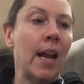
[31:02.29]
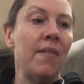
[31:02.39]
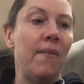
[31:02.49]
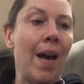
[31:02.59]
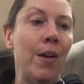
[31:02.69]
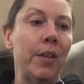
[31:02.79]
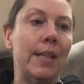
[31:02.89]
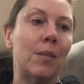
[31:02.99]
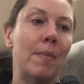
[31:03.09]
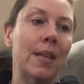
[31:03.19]
I found
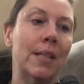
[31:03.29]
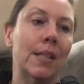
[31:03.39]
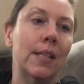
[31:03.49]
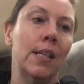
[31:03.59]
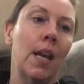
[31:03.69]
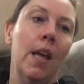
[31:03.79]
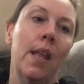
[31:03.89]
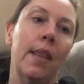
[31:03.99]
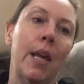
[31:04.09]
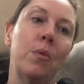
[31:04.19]
these mittens.
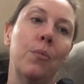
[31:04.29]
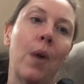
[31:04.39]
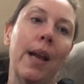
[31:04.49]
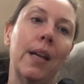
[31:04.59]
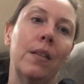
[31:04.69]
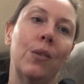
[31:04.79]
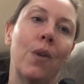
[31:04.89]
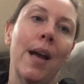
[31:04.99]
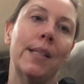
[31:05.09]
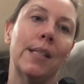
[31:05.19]
They were right in the
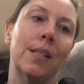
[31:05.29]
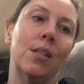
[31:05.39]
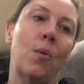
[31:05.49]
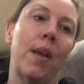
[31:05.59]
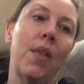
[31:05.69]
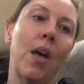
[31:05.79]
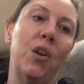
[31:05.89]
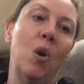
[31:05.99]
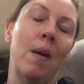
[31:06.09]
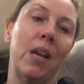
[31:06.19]
grass, and so I thought
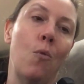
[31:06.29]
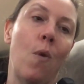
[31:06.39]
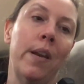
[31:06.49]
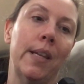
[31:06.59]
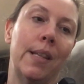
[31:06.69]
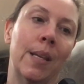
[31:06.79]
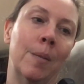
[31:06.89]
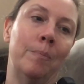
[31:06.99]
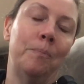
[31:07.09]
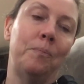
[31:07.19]
nobody wanted
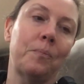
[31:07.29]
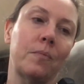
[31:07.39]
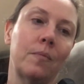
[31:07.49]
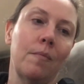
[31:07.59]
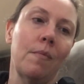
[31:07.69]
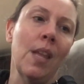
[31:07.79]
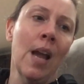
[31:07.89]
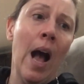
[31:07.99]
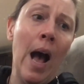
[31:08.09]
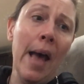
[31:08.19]
them."
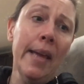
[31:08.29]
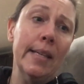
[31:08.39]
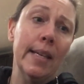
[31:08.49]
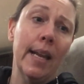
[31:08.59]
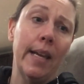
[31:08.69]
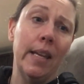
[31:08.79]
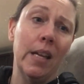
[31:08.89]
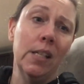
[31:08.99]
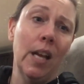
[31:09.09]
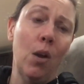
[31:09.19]
"I did," I
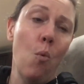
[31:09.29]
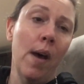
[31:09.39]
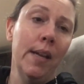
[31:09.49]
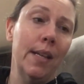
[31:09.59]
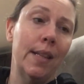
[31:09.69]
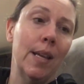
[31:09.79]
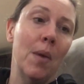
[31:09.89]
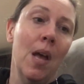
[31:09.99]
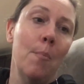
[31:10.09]
yelled. "I wanted them.